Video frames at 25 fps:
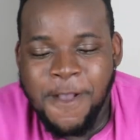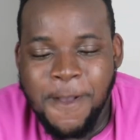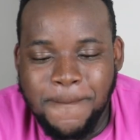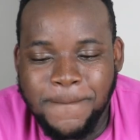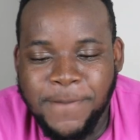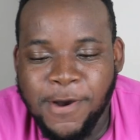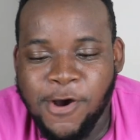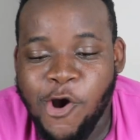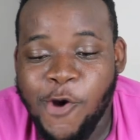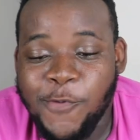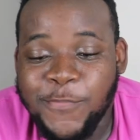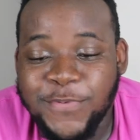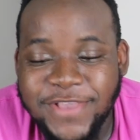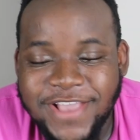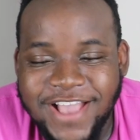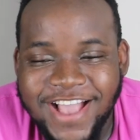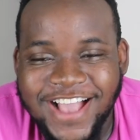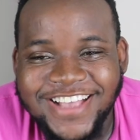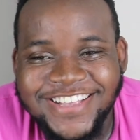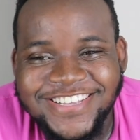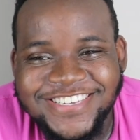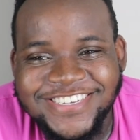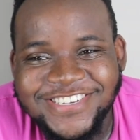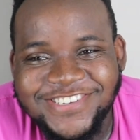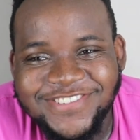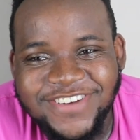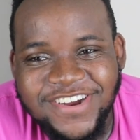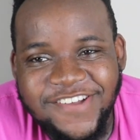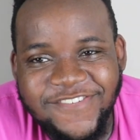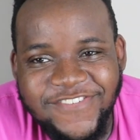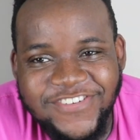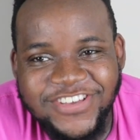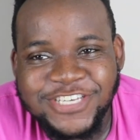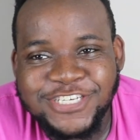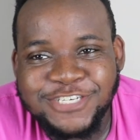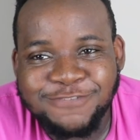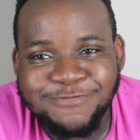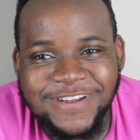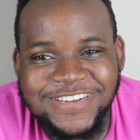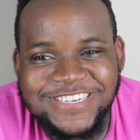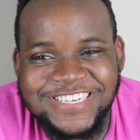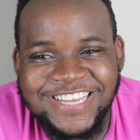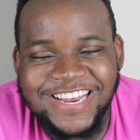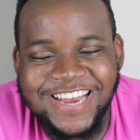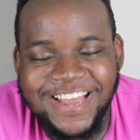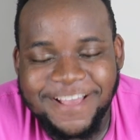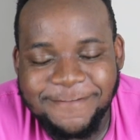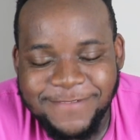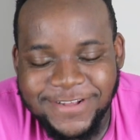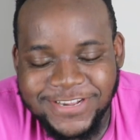But hope you guys enjoyed the video. Smash
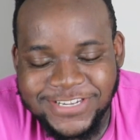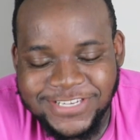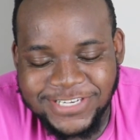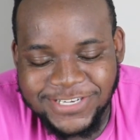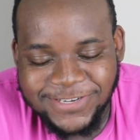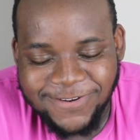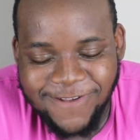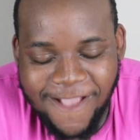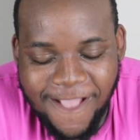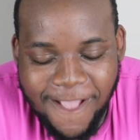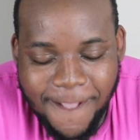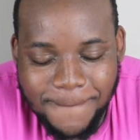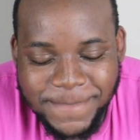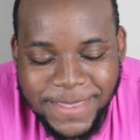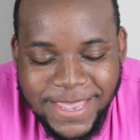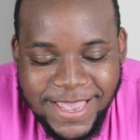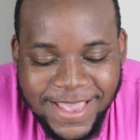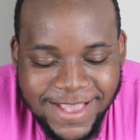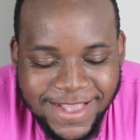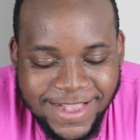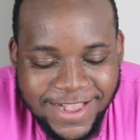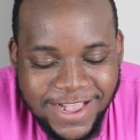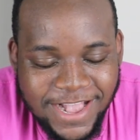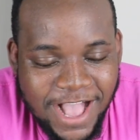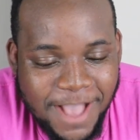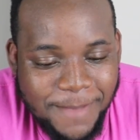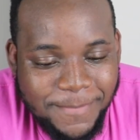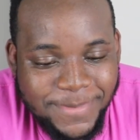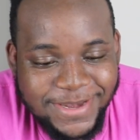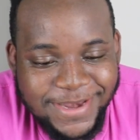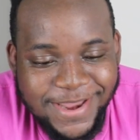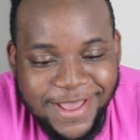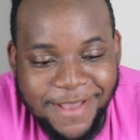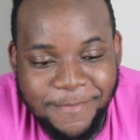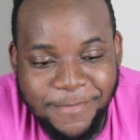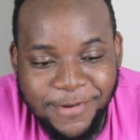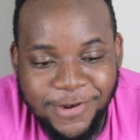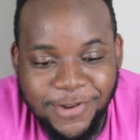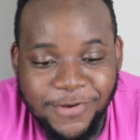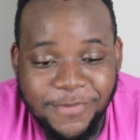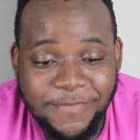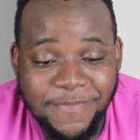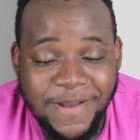that like button, subscribe, comment down below.